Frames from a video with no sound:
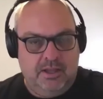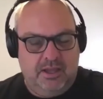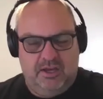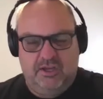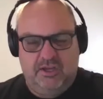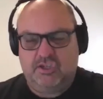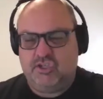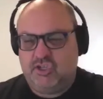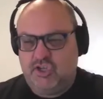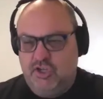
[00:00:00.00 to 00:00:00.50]
And
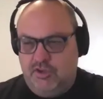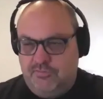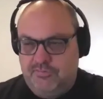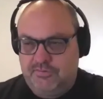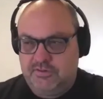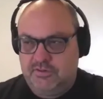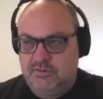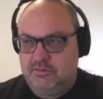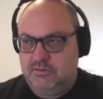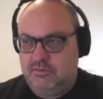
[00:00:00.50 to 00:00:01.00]
a
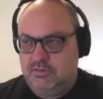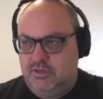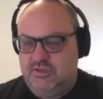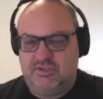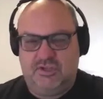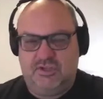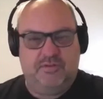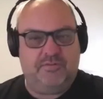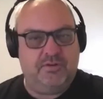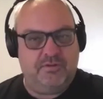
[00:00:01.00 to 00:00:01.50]
shift
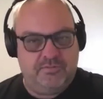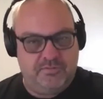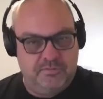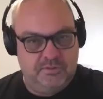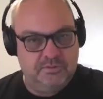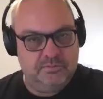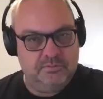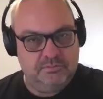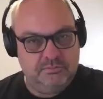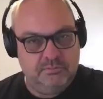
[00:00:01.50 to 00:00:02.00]
is
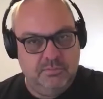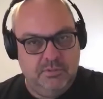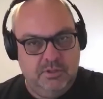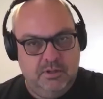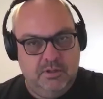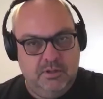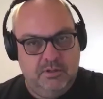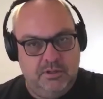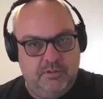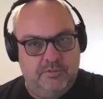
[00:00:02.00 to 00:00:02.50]
effortful.
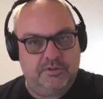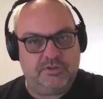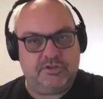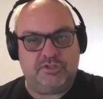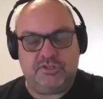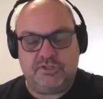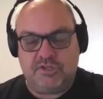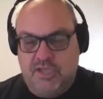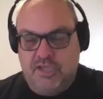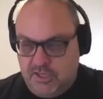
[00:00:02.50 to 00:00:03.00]
There
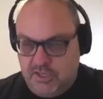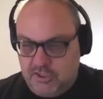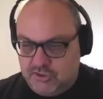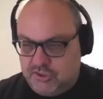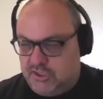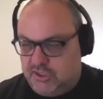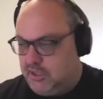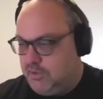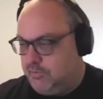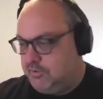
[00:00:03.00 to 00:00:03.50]
is
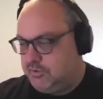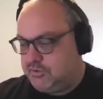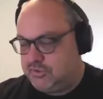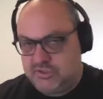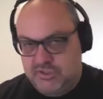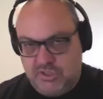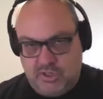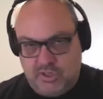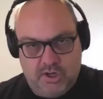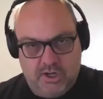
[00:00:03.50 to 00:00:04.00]
energy, there is
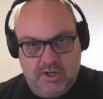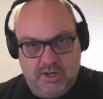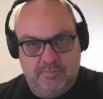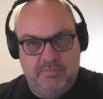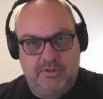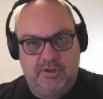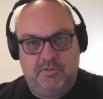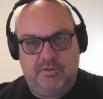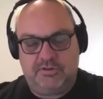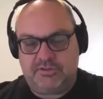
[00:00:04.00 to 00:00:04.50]

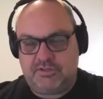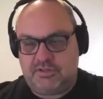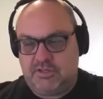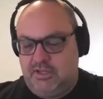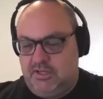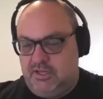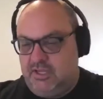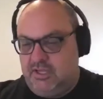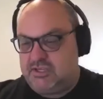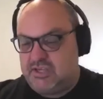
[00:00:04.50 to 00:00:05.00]
time,
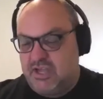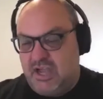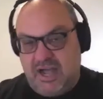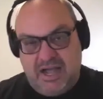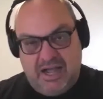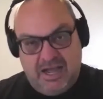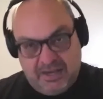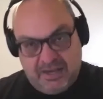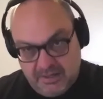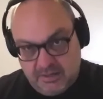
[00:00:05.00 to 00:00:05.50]
it's
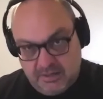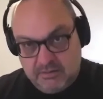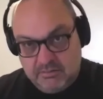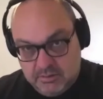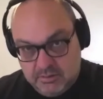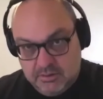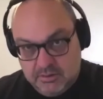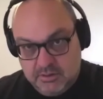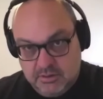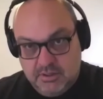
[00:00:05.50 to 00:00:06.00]
harder.
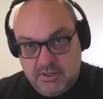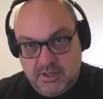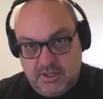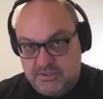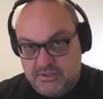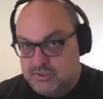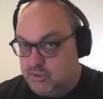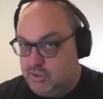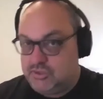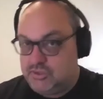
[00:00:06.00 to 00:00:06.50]

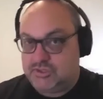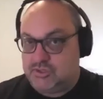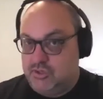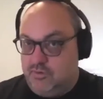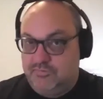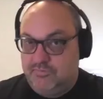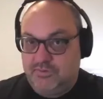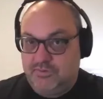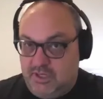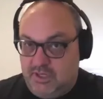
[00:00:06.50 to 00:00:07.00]
It's not
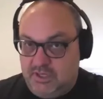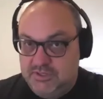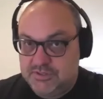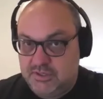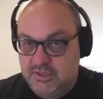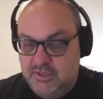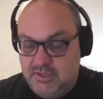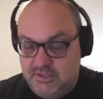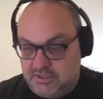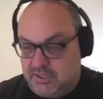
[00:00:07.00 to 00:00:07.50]
soft and
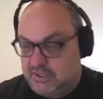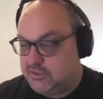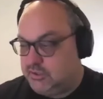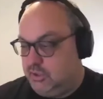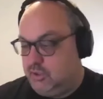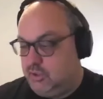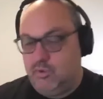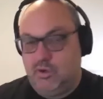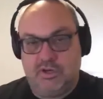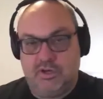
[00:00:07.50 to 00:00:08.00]
easy. It's
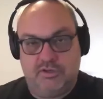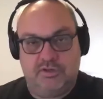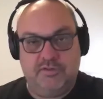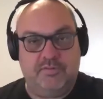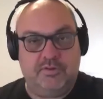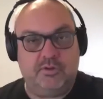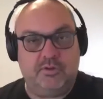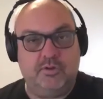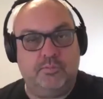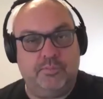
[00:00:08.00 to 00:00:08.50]
actually quite a
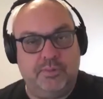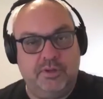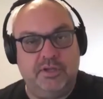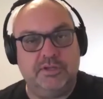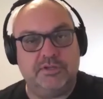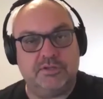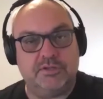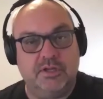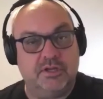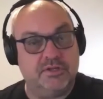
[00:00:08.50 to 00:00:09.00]
difficult
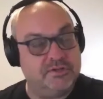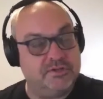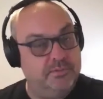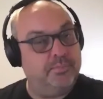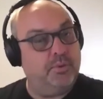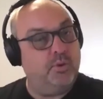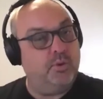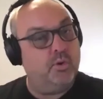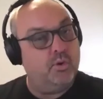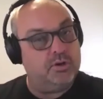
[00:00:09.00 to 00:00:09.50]
piece. And it's
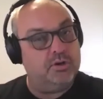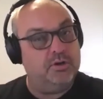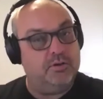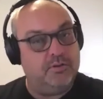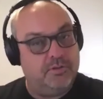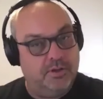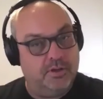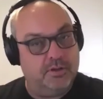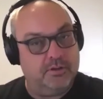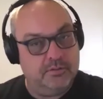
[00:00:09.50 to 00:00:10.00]

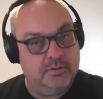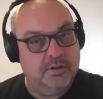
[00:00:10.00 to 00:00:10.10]
important though.